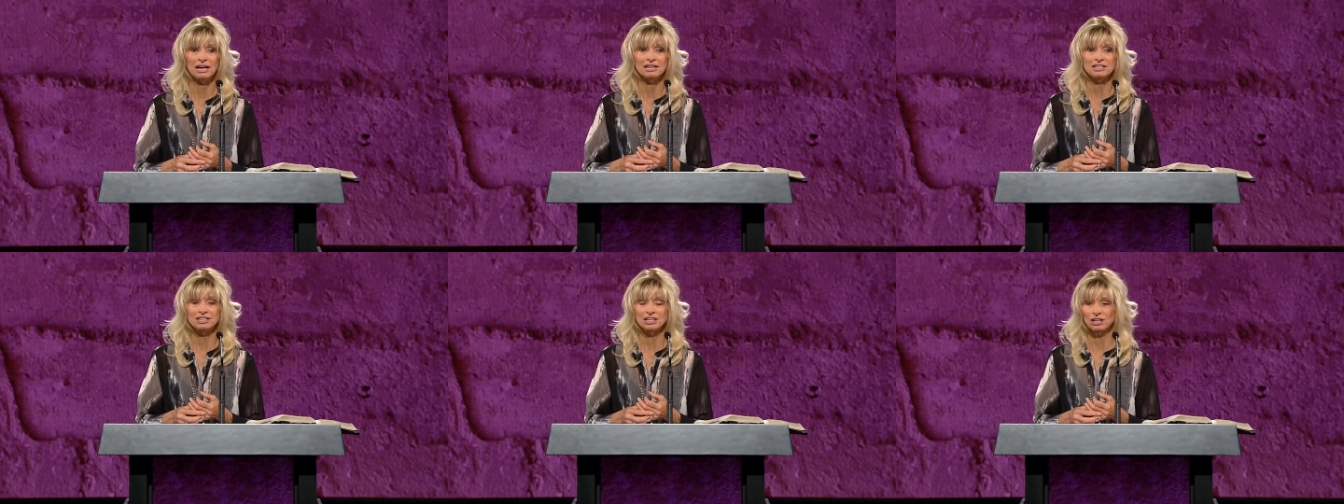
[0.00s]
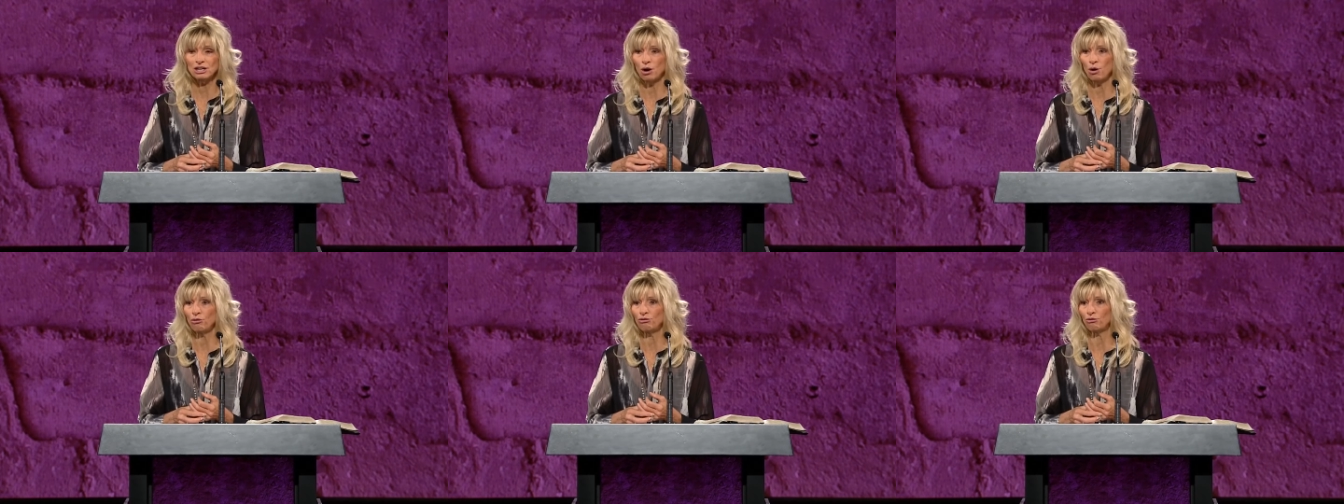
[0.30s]
to
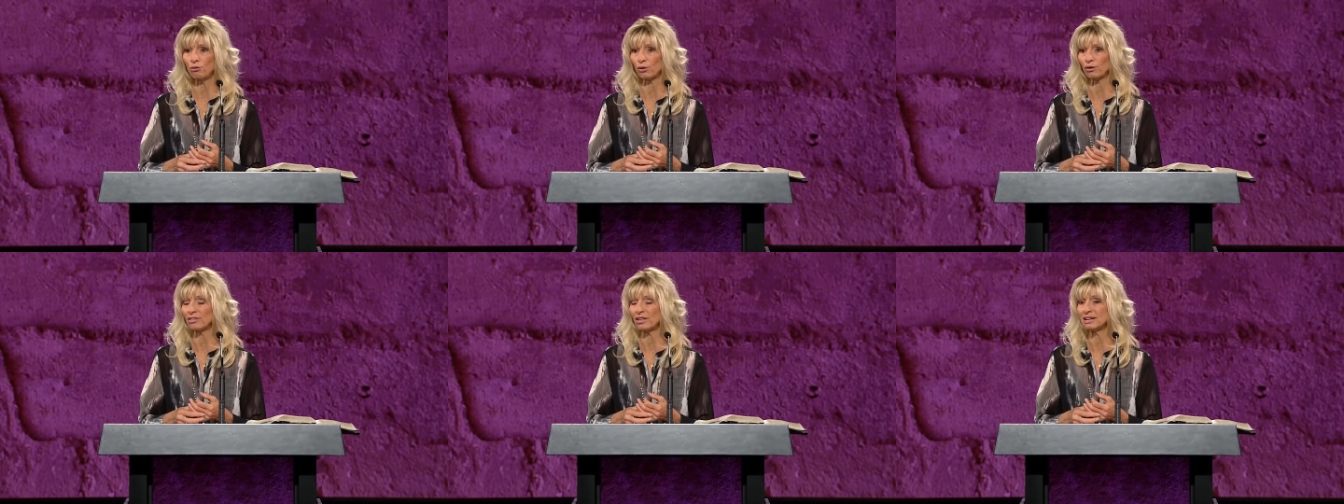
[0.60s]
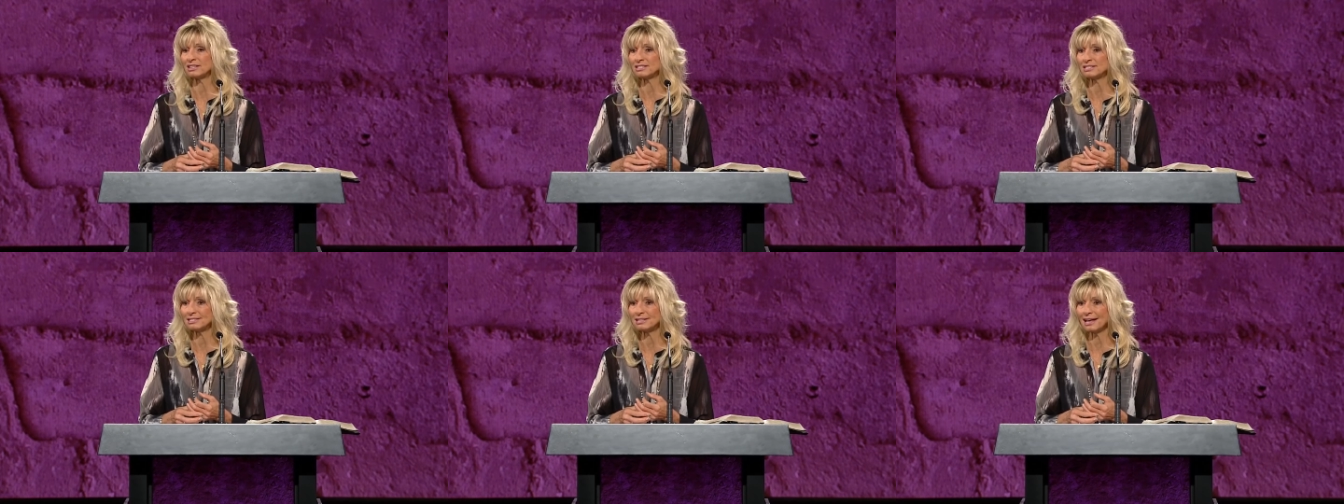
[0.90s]
go forth
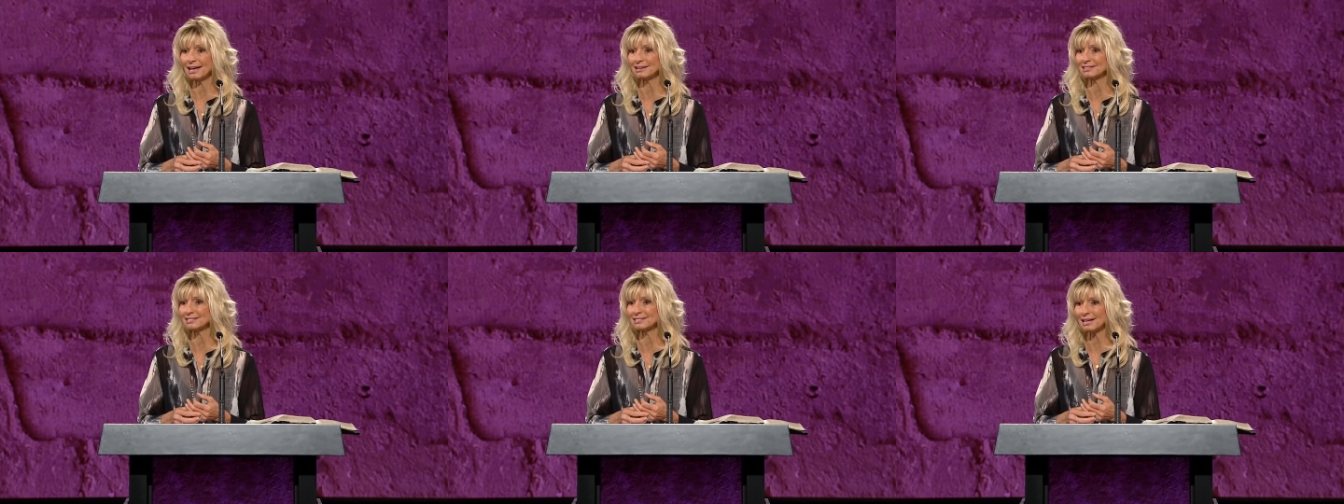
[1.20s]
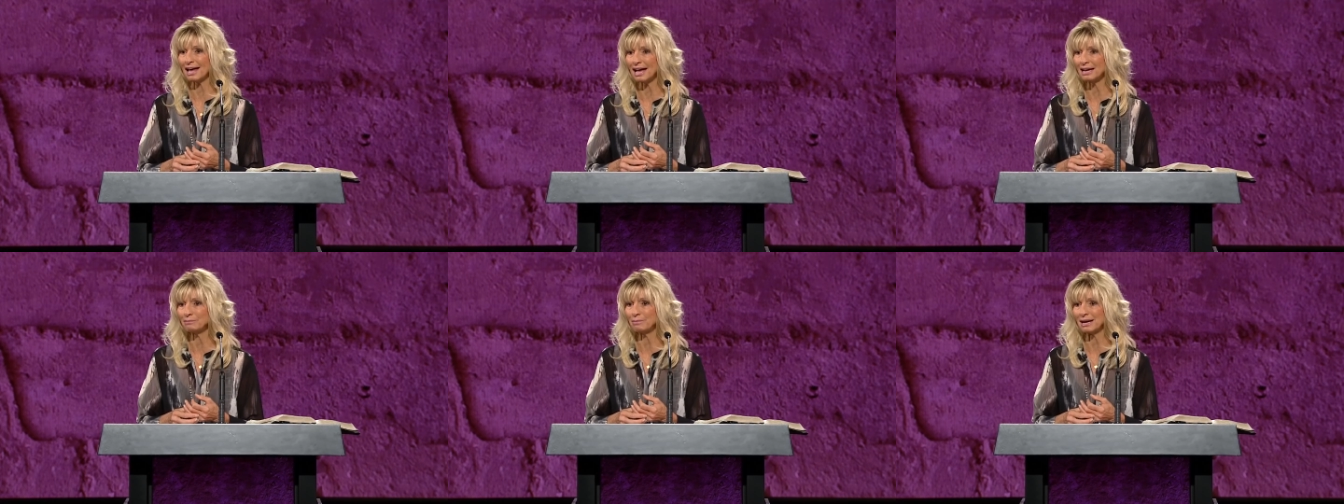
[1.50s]
and stand
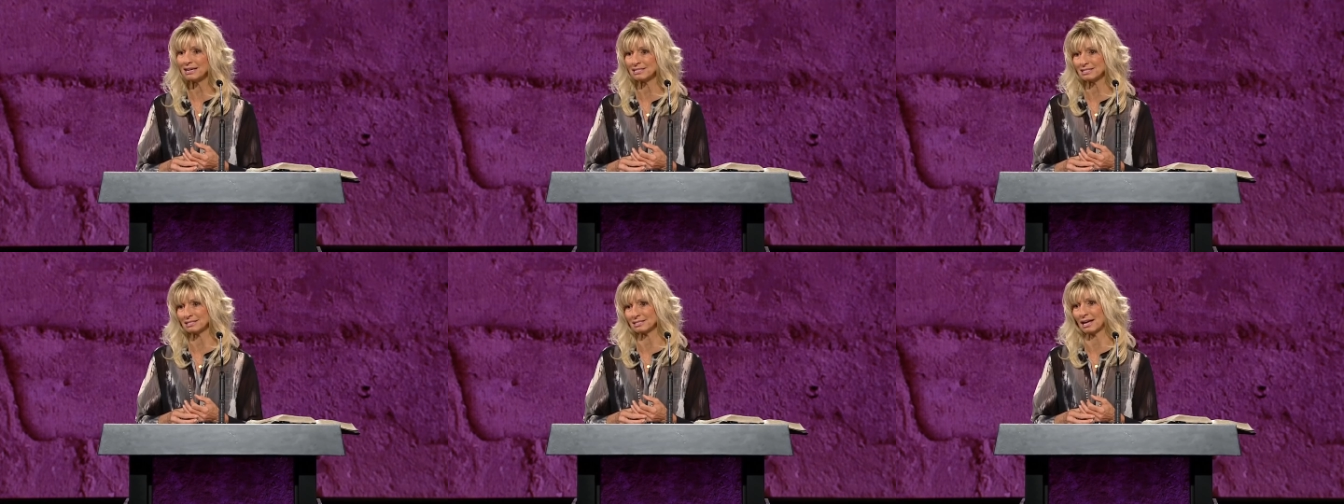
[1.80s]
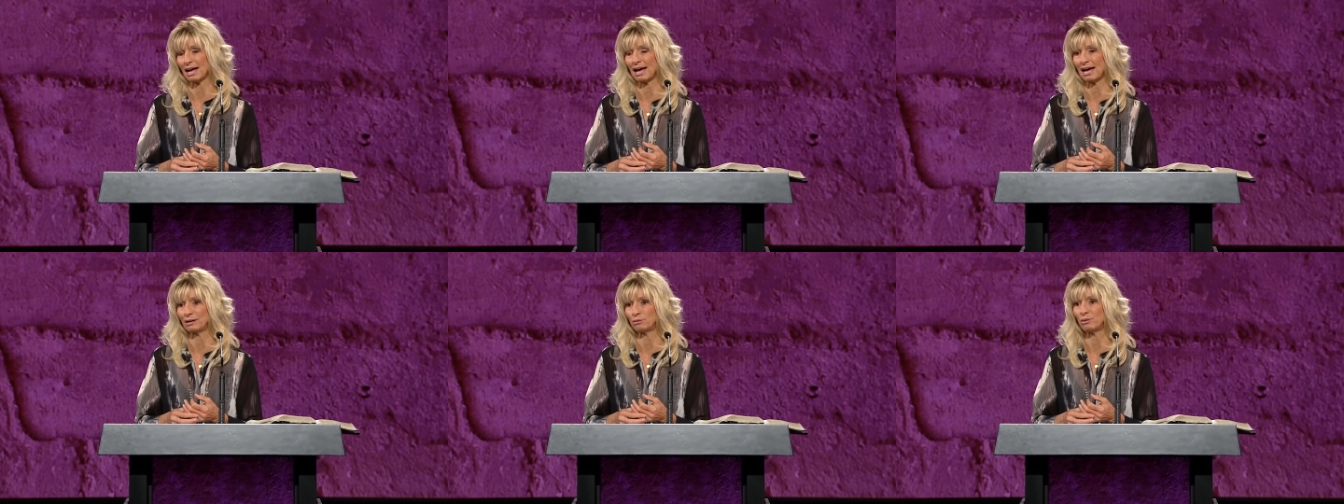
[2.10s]
side by
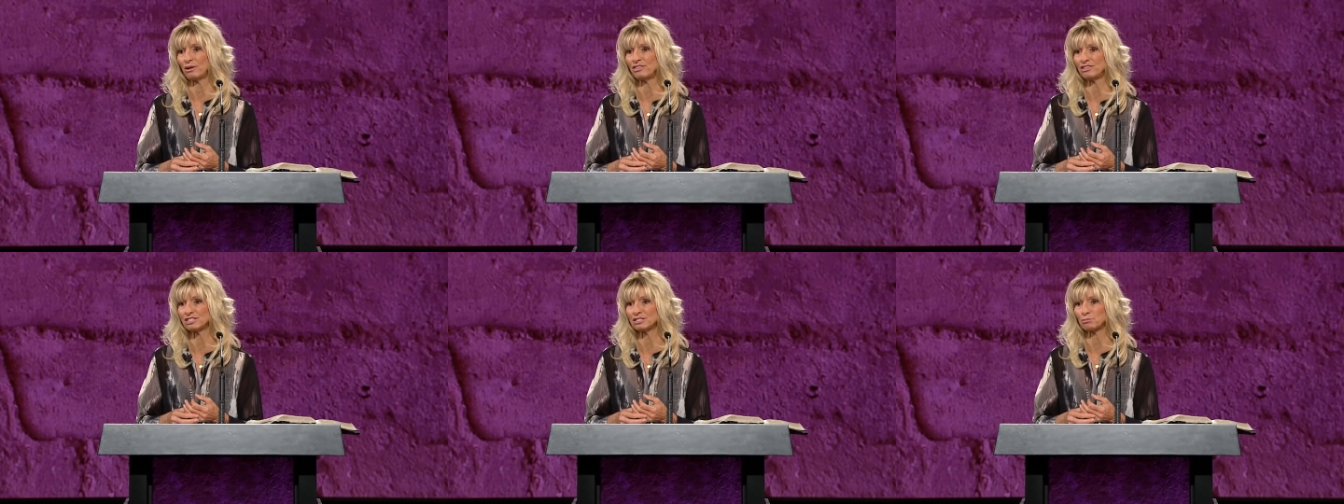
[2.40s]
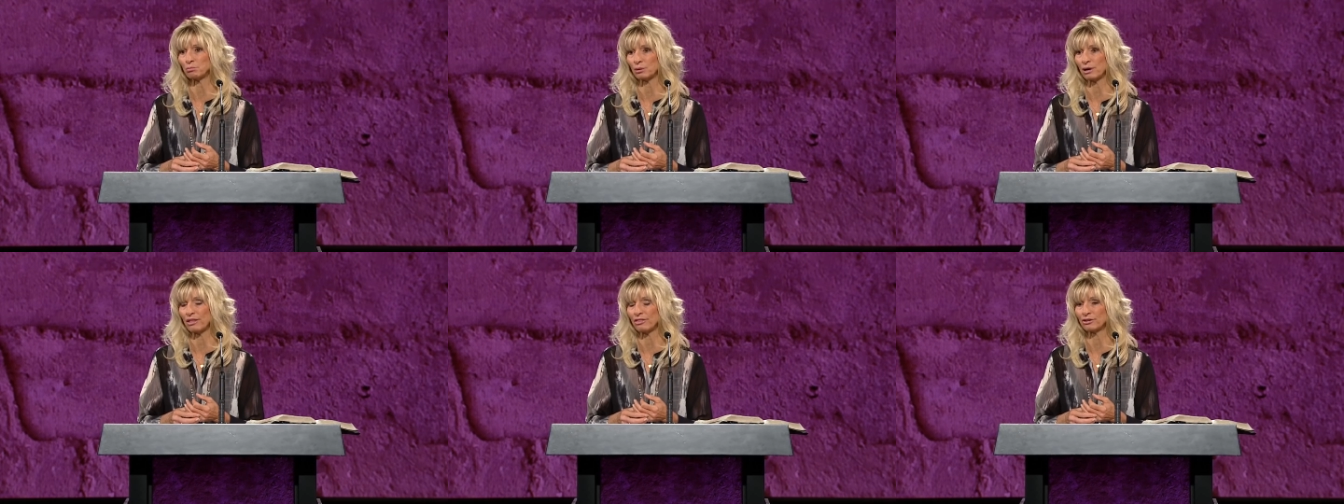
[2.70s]
side with his
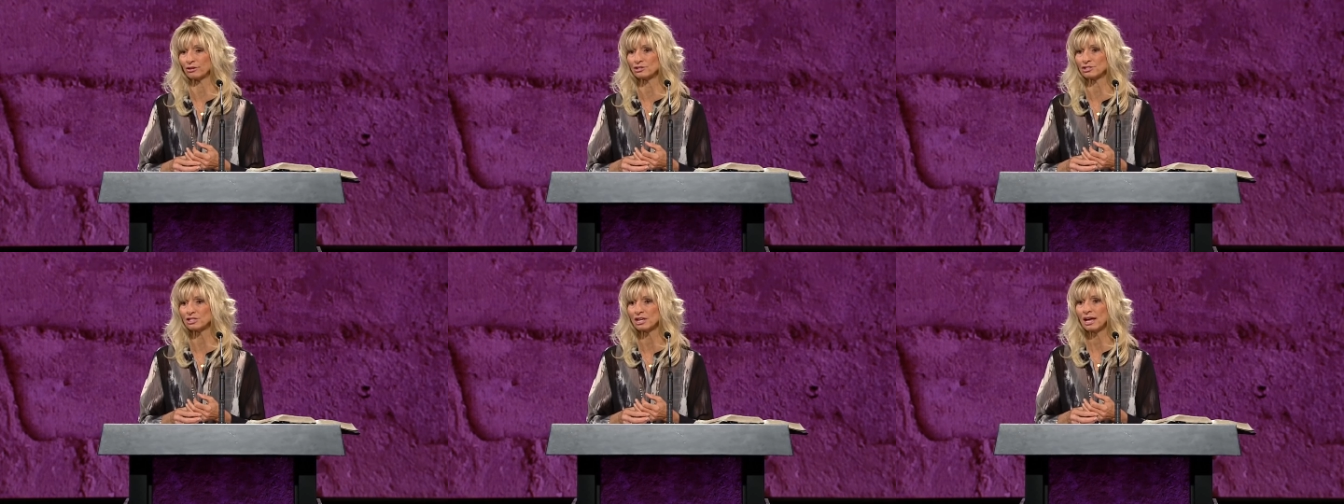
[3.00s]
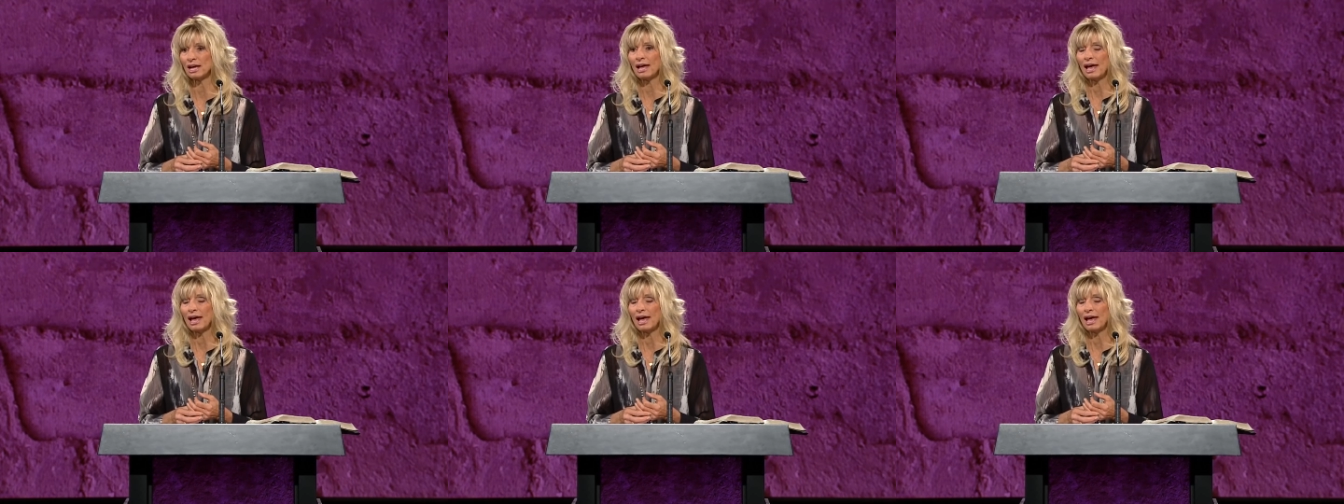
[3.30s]
brothers